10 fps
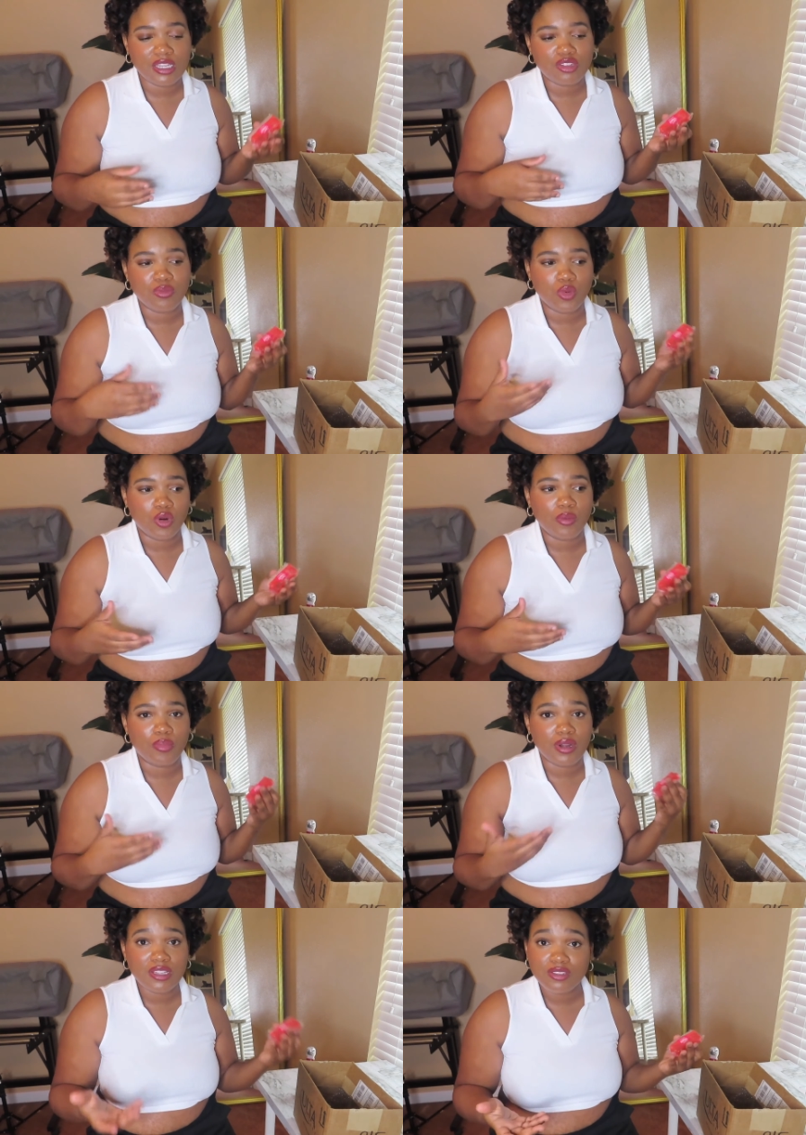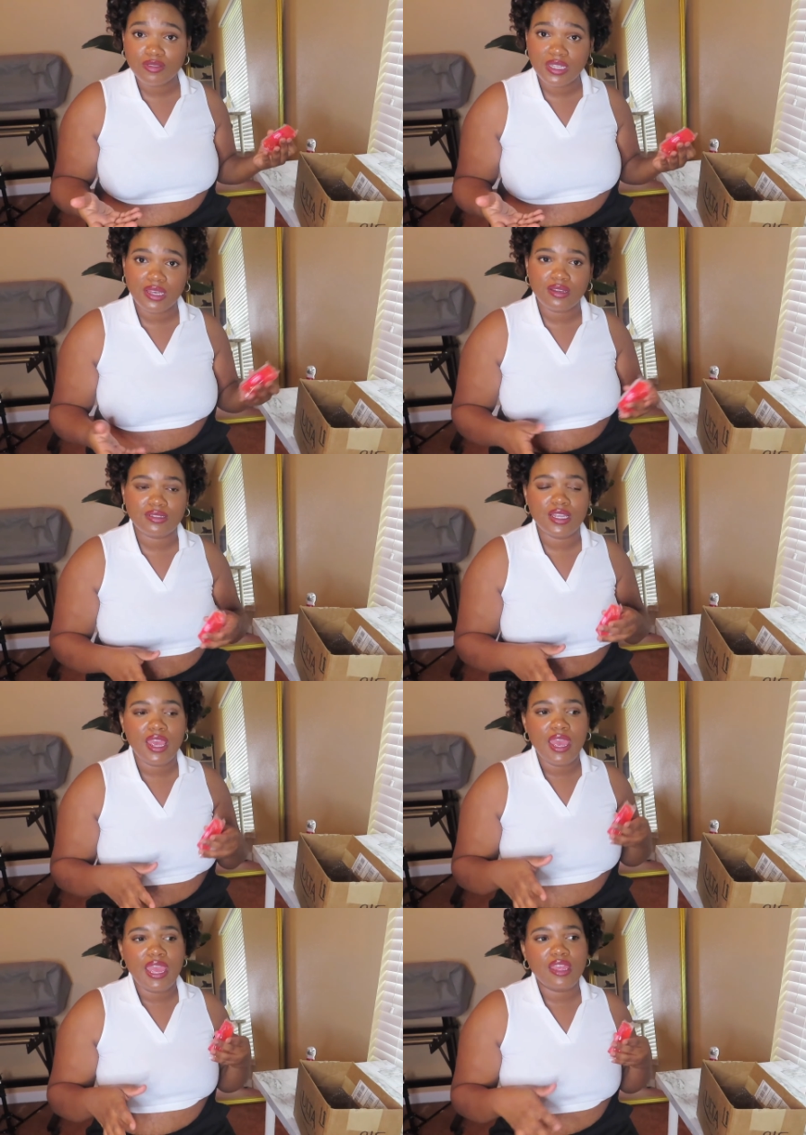I do more press-on nails,
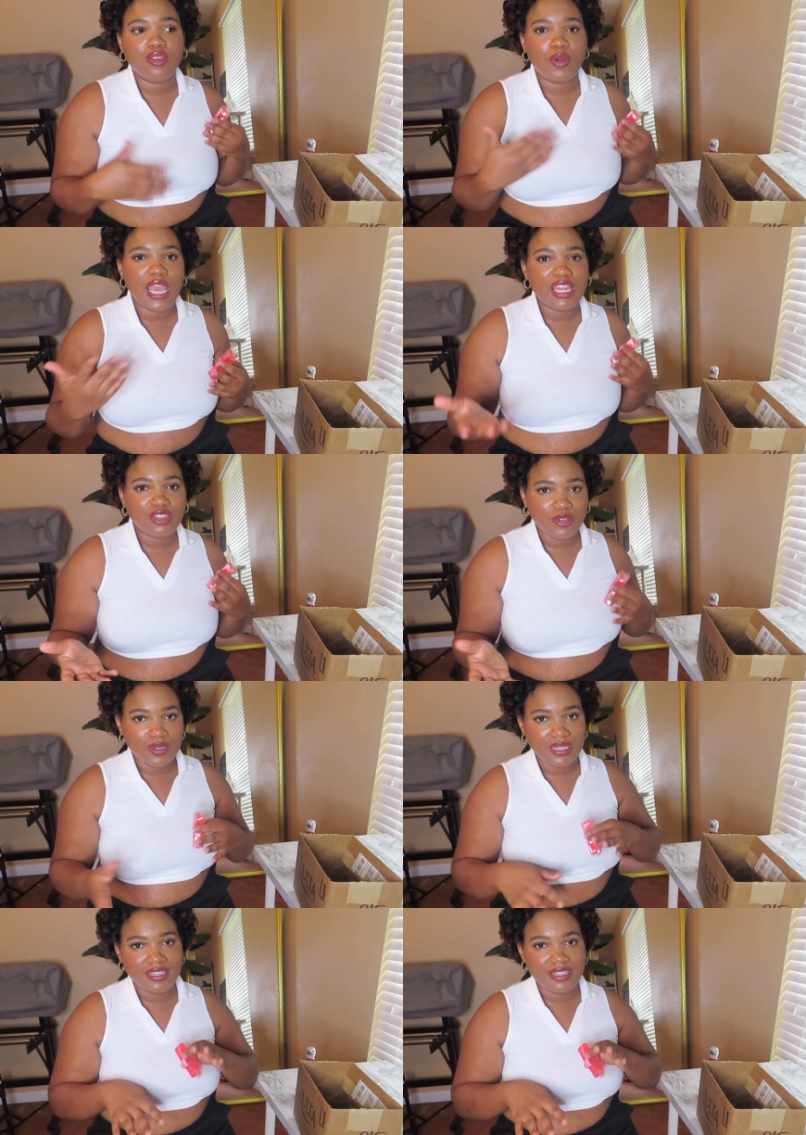and the way I do it,